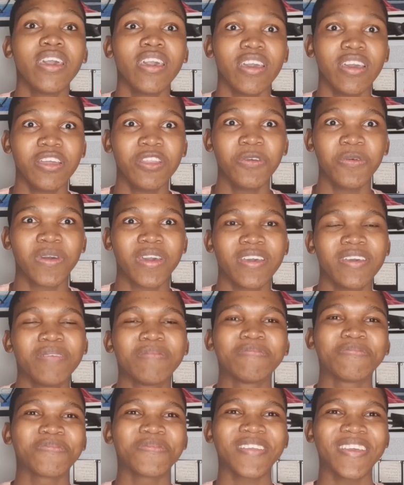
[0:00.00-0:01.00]
Anyway,
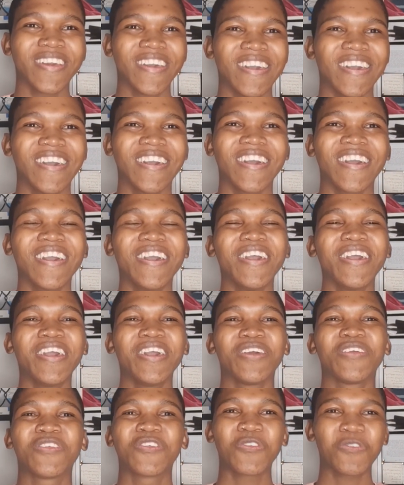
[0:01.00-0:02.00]

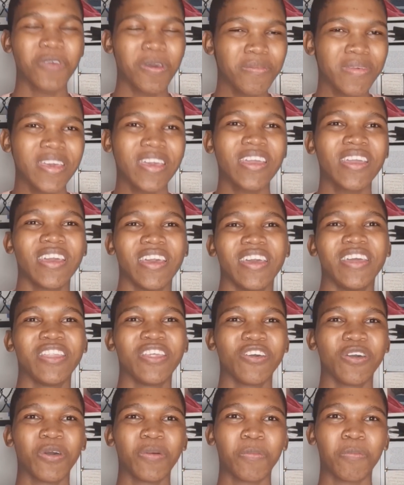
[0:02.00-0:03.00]
swimming in
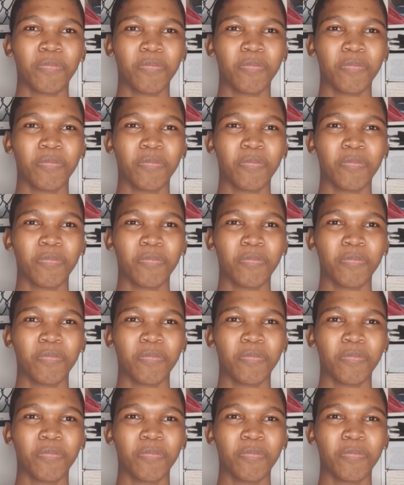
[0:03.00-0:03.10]
a